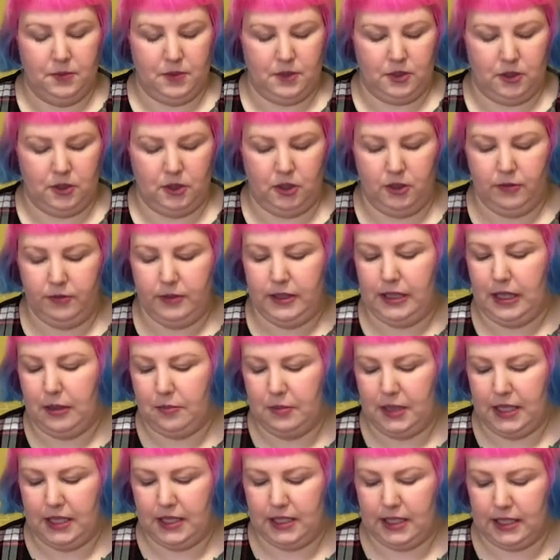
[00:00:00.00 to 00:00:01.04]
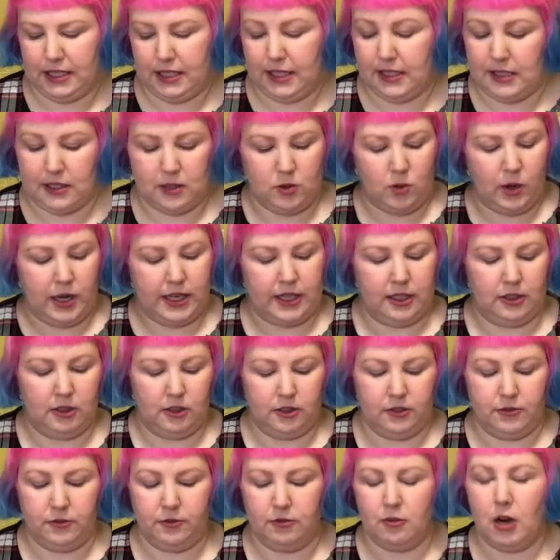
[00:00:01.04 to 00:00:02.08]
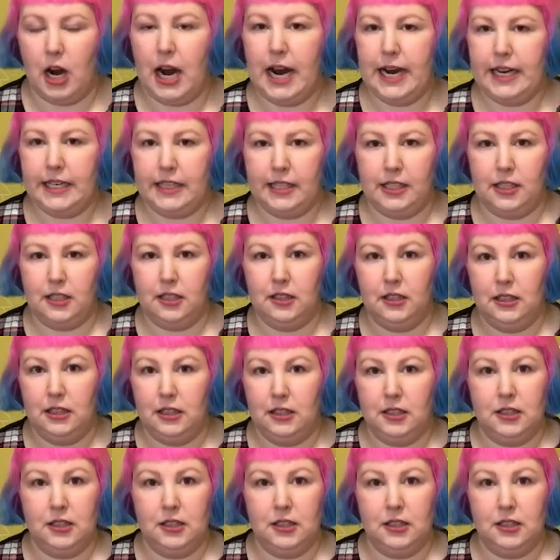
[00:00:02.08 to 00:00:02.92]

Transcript: So hopefully that means like there's quite a lot of variety